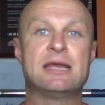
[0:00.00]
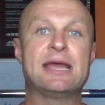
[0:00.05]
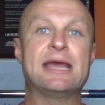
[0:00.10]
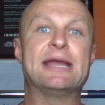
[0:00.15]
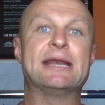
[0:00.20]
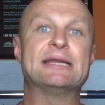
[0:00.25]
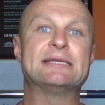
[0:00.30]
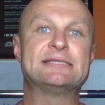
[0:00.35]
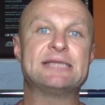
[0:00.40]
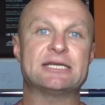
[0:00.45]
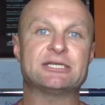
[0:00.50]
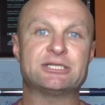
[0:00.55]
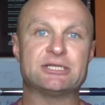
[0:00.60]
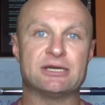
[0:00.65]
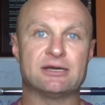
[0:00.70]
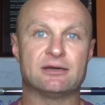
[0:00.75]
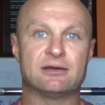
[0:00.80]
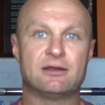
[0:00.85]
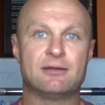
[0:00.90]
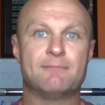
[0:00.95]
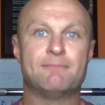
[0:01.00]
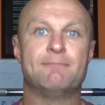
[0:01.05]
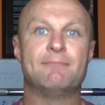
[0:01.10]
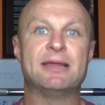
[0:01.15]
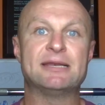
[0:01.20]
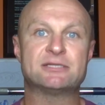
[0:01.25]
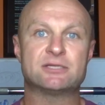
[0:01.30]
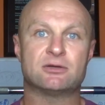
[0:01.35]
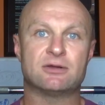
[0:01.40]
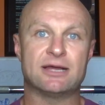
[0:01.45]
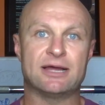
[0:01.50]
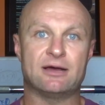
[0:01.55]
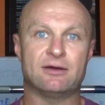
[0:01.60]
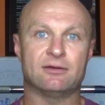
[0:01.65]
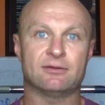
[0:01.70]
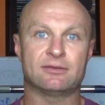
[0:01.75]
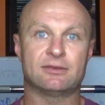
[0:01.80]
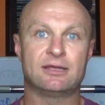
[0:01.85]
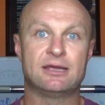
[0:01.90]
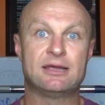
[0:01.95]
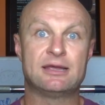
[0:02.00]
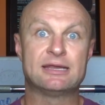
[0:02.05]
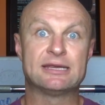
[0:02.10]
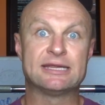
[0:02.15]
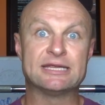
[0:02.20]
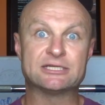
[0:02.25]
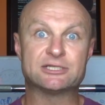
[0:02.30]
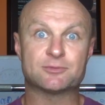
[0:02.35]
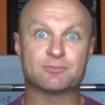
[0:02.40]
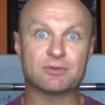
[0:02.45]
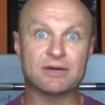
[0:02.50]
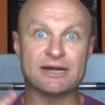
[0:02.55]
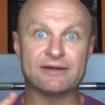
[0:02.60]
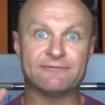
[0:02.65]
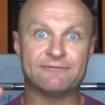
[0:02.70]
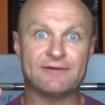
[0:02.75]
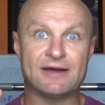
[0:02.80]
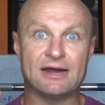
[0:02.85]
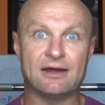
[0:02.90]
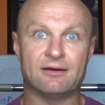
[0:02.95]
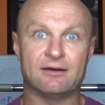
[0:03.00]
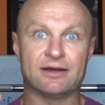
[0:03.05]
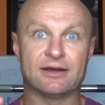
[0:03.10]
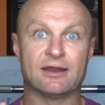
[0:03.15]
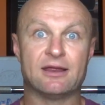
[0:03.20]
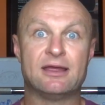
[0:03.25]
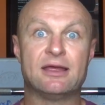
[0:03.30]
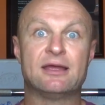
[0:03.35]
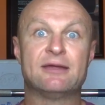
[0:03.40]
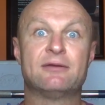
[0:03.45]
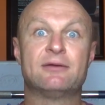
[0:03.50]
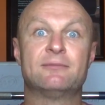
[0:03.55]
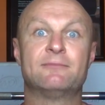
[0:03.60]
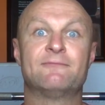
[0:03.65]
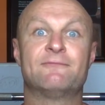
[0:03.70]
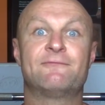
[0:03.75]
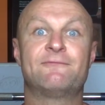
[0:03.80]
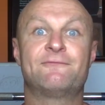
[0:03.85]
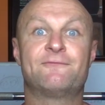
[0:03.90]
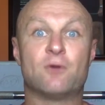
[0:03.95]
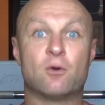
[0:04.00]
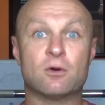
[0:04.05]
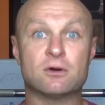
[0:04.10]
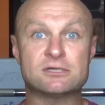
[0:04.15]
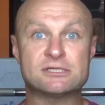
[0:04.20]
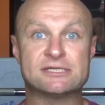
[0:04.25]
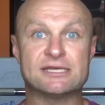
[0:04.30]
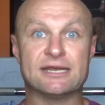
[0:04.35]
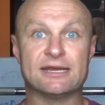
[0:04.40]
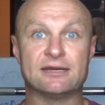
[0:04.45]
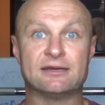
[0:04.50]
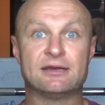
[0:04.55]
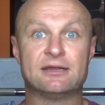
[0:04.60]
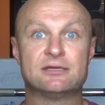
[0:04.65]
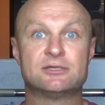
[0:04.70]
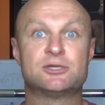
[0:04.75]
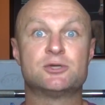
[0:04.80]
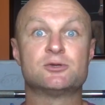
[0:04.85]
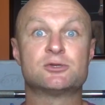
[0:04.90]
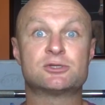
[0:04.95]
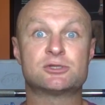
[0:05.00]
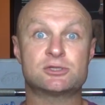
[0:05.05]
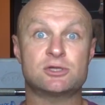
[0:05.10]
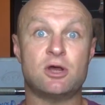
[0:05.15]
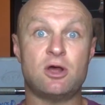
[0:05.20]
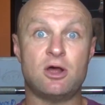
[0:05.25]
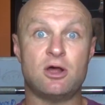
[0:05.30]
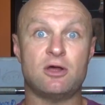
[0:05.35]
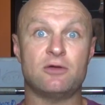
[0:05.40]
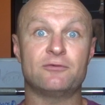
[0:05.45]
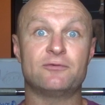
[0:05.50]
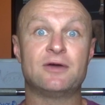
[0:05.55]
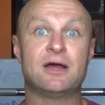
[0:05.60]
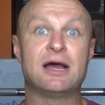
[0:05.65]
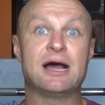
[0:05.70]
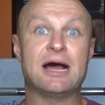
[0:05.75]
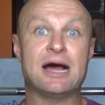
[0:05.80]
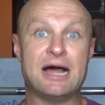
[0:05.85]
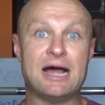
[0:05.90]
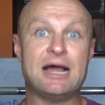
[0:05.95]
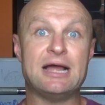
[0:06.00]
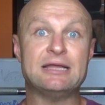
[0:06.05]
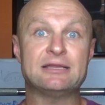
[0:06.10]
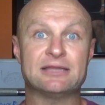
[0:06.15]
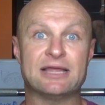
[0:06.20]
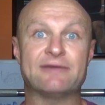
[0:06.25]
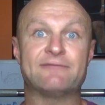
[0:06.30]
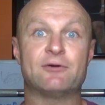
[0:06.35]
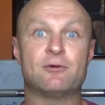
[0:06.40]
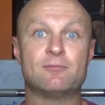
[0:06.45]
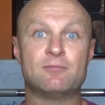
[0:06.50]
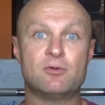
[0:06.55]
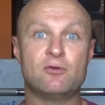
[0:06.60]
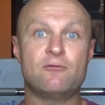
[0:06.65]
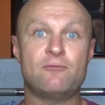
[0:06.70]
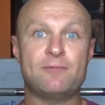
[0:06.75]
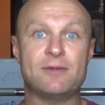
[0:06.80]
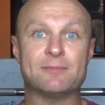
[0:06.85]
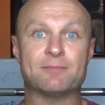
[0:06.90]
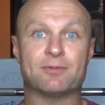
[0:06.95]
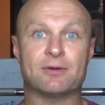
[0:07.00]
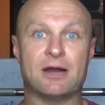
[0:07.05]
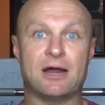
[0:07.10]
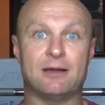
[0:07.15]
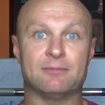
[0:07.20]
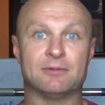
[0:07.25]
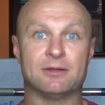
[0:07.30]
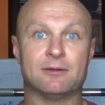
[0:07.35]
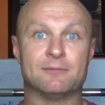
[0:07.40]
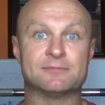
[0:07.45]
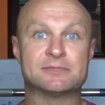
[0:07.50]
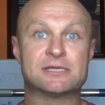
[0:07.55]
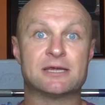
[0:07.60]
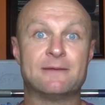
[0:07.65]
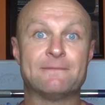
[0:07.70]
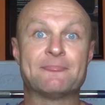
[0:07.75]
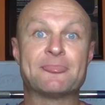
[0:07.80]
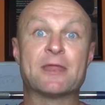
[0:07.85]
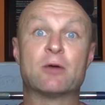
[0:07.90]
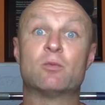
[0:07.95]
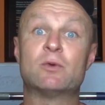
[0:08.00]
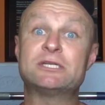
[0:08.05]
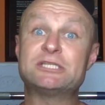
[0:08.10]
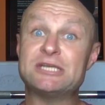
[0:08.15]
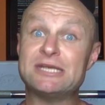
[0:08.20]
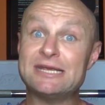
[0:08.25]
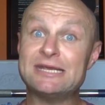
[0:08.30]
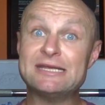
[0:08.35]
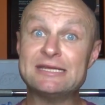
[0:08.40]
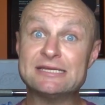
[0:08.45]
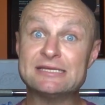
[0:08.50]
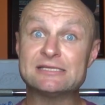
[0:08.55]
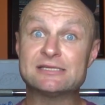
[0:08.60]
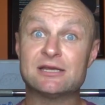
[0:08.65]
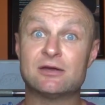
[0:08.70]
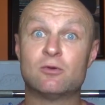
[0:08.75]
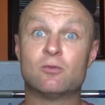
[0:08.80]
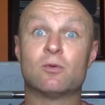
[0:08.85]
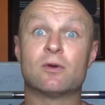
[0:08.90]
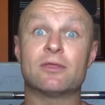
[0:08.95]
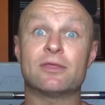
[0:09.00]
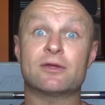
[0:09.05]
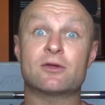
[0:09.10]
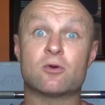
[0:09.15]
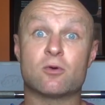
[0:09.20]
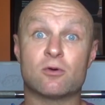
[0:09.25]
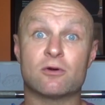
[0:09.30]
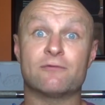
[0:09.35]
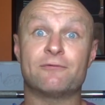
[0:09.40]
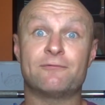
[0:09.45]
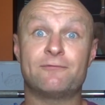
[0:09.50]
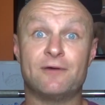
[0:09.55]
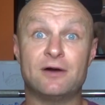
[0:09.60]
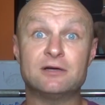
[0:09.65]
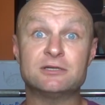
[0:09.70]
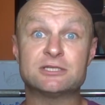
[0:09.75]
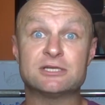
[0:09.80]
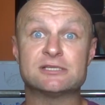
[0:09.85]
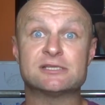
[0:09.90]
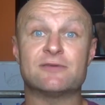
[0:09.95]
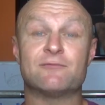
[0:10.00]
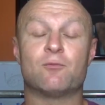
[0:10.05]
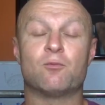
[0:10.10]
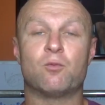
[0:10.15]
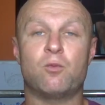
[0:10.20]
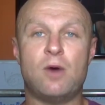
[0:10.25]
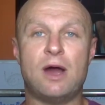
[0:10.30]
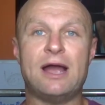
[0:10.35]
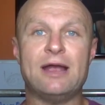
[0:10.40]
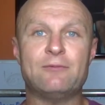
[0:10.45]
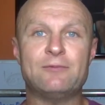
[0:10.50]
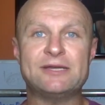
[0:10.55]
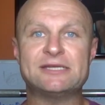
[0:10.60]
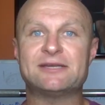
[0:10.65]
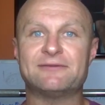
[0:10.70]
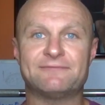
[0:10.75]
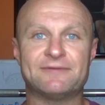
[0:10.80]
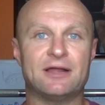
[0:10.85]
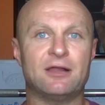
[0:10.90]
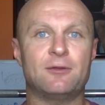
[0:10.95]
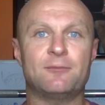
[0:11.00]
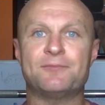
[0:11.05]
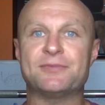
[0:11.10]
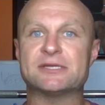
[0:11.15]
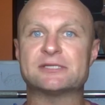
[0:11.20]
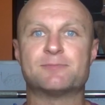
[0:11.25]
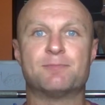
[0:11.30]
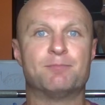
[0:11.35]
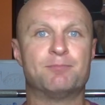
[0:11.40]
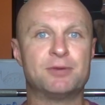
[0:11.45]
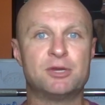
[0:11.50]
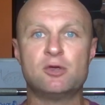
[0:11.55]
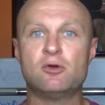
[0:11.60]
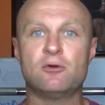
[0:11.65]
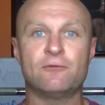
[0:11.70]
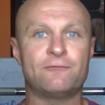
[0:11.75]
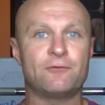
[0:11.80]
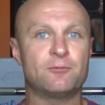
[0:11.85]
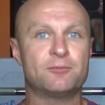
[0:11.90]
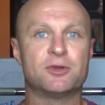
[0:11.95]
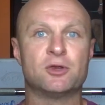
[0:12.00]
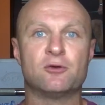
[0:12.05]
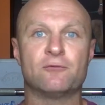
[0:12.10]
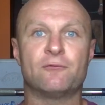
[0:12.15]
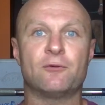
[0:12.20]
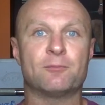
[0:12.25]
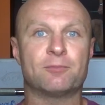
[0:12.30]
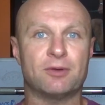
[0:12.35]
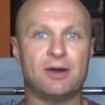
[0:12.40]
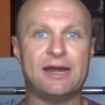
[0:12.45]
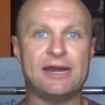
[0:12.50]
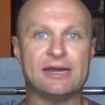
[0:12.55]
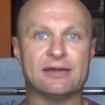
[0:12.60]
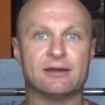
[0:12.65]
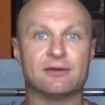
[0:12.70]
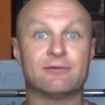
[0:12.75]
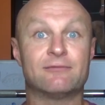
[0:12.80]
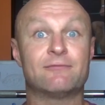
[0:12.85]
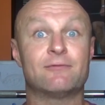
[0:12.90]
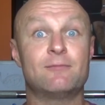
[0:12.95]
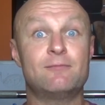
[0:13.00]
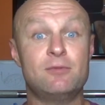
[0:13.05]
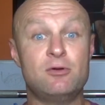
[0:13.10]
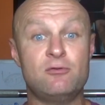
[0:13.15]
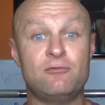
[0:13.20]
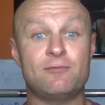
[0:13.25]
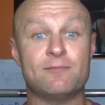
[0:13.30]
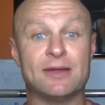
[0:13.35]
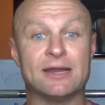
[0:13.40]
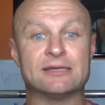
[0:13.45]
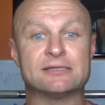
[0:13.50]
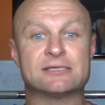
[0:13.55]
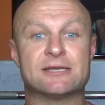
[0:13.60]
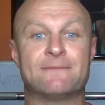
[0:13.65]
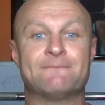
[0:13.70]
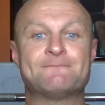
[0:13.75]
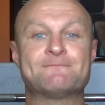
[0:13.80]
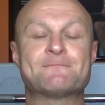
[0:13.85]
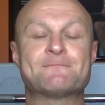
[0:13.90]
In addition, mental health. Get your brain firing. Force it to solve high-level movement problems, which is one of the core functions of why we developed this beautiful, beautiful brain for movement.